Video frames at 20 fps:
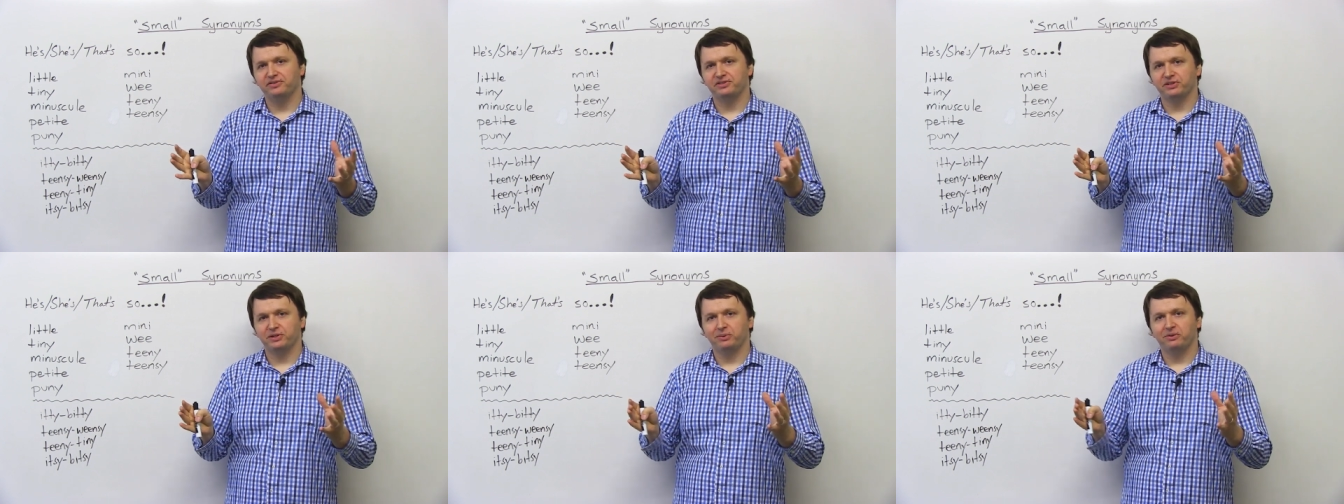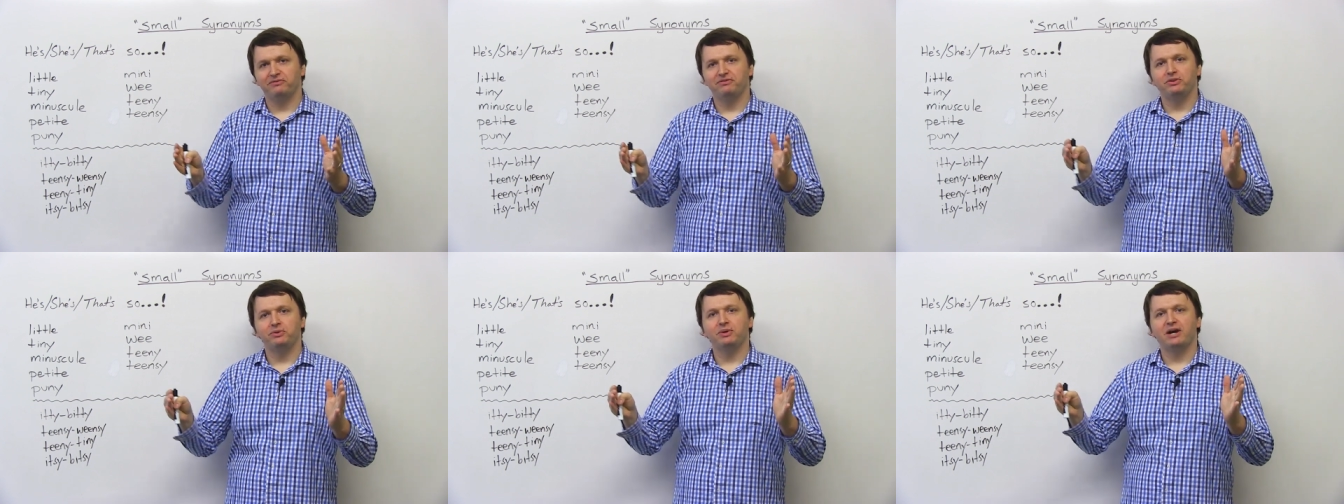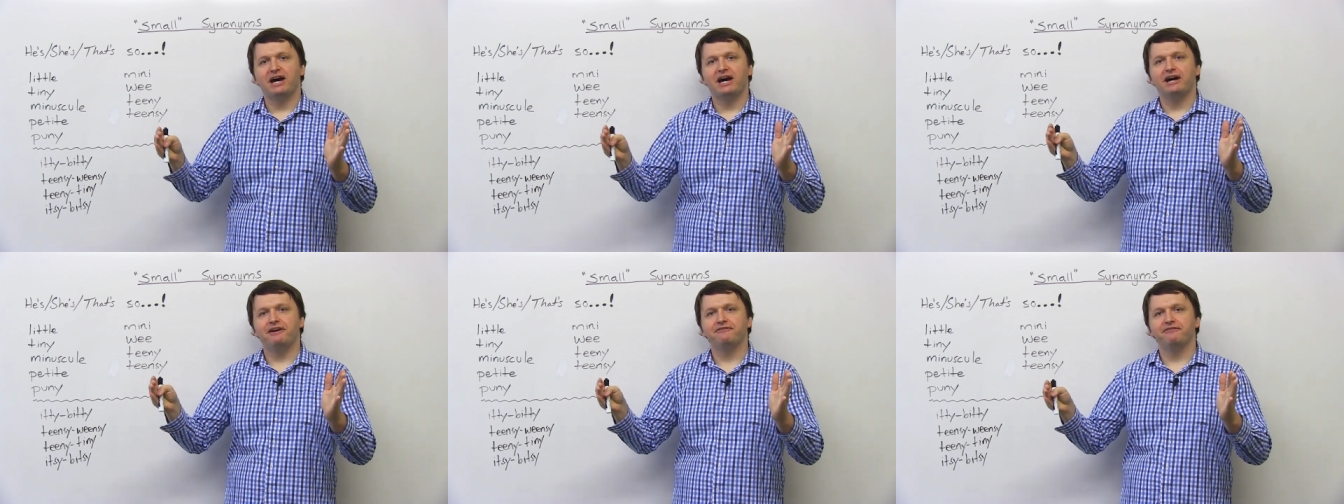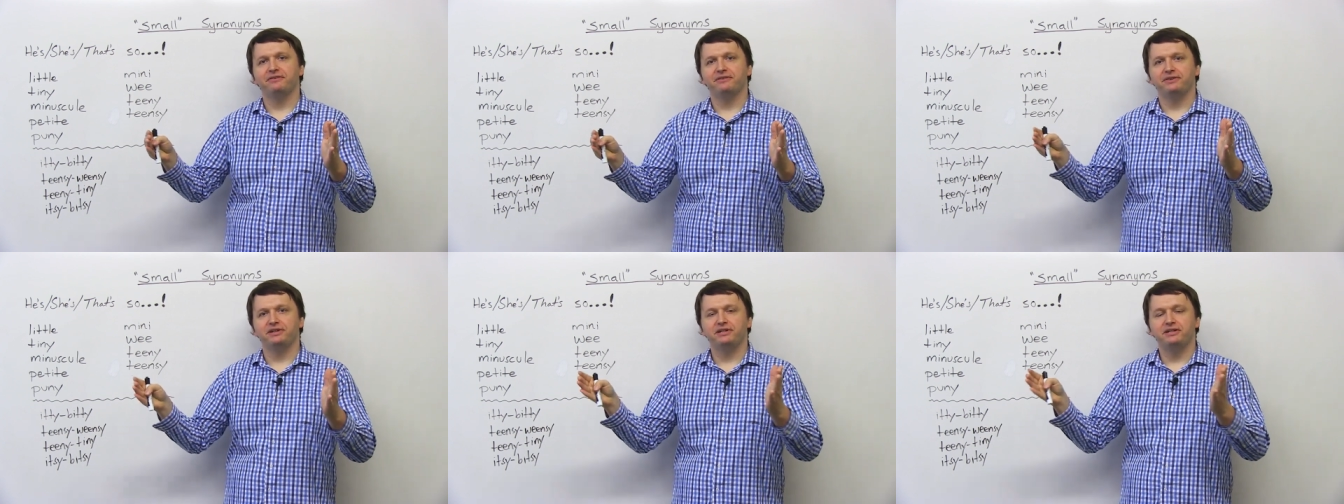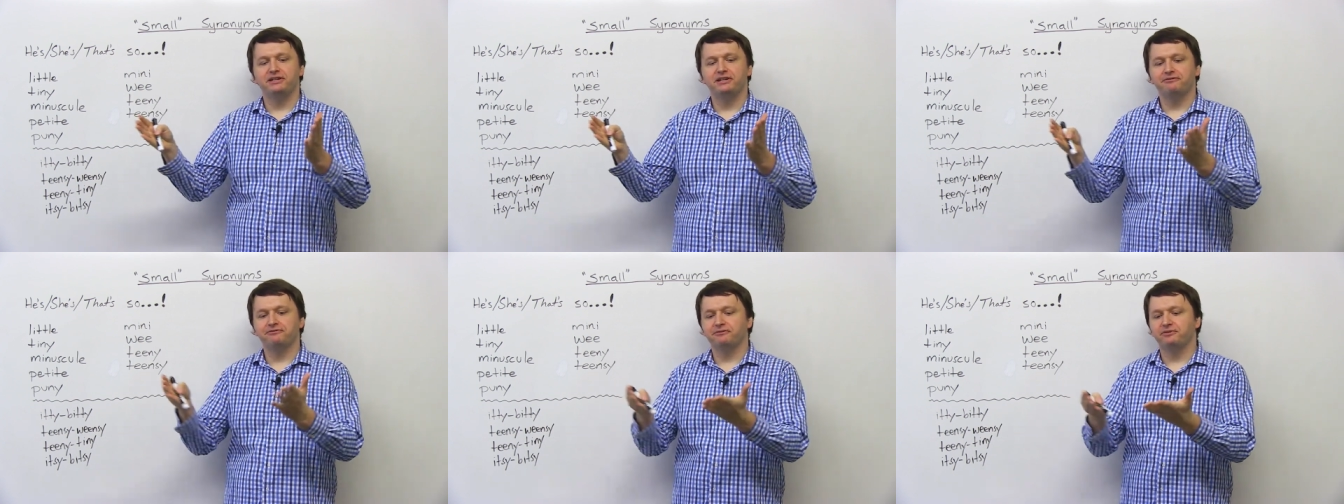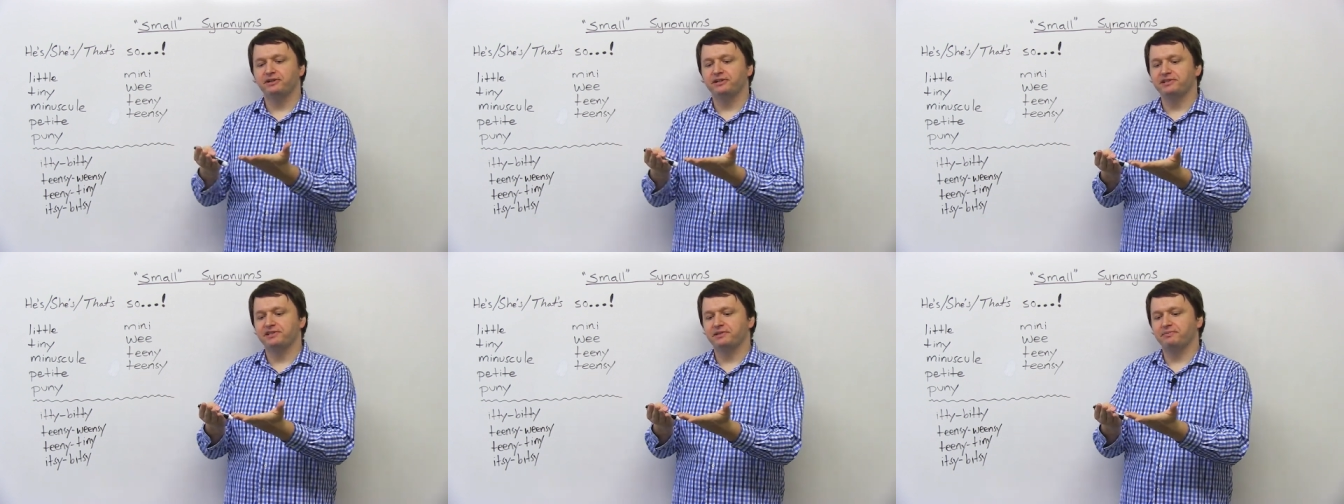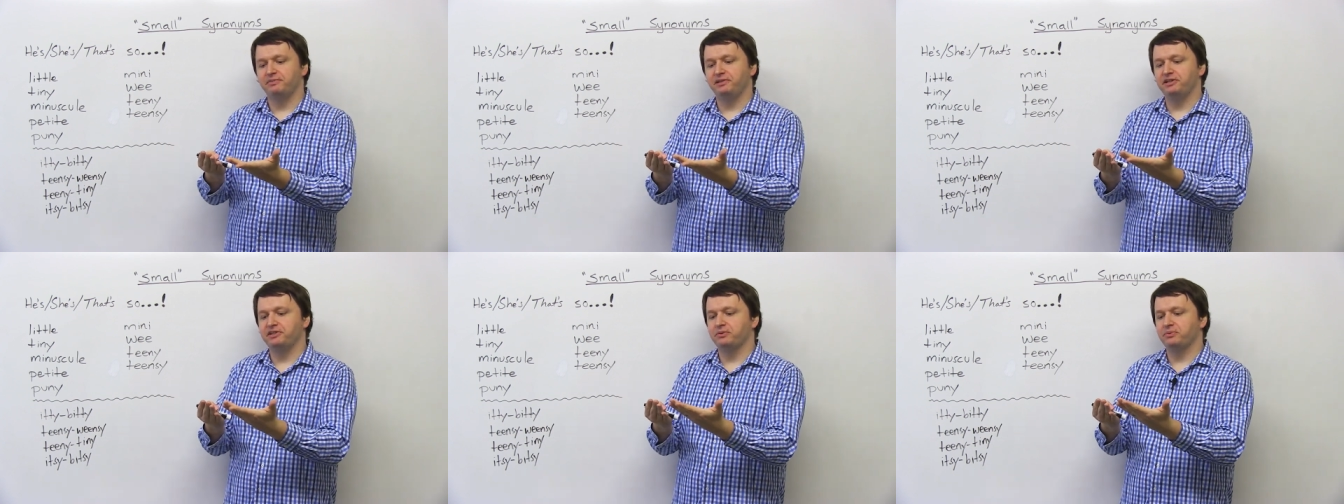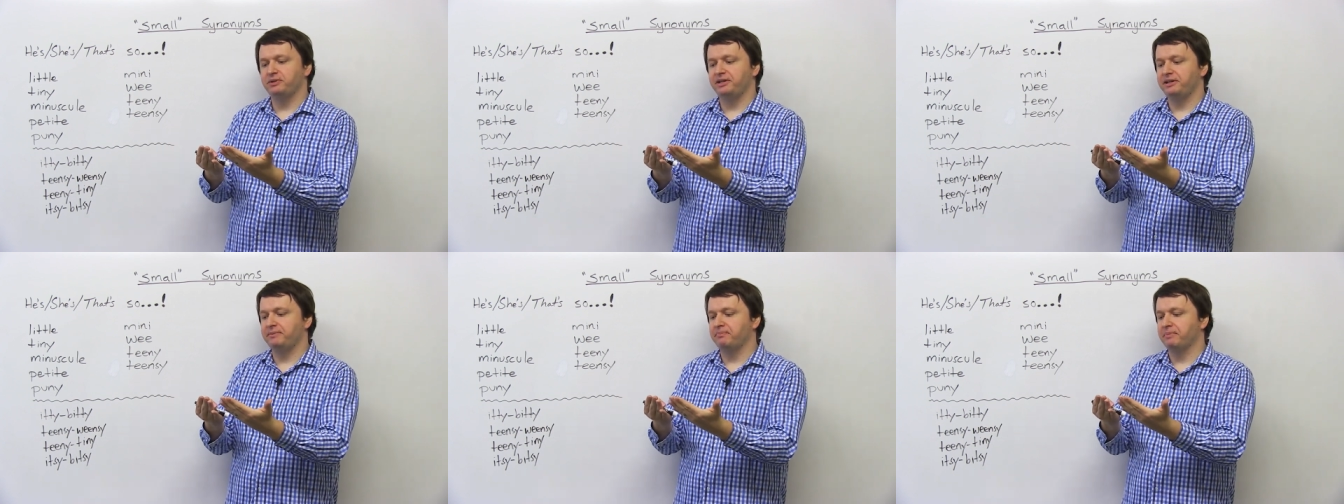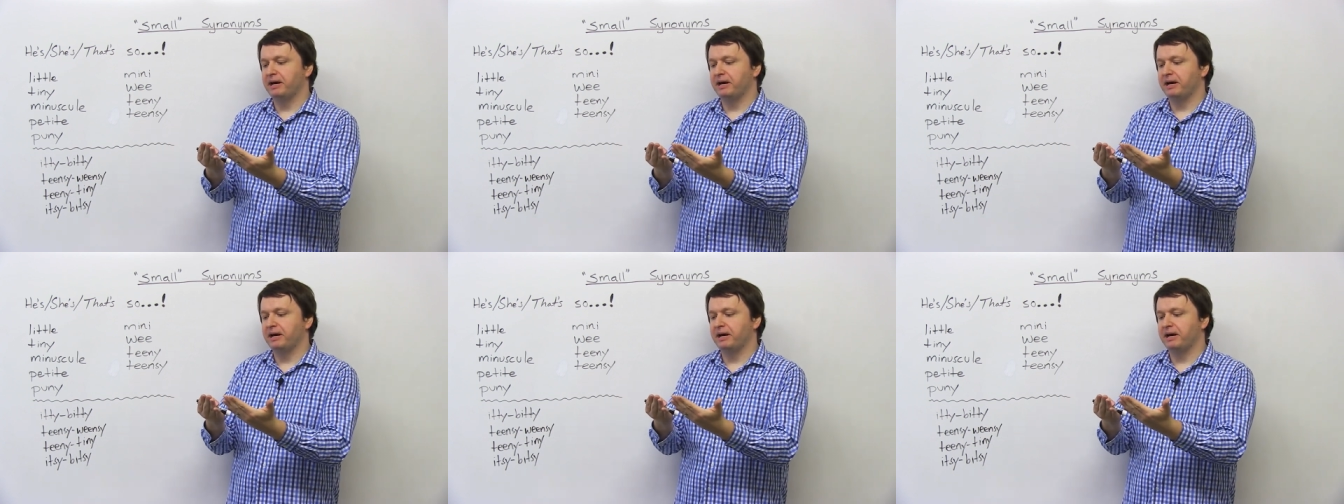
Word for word: So if you have the difference between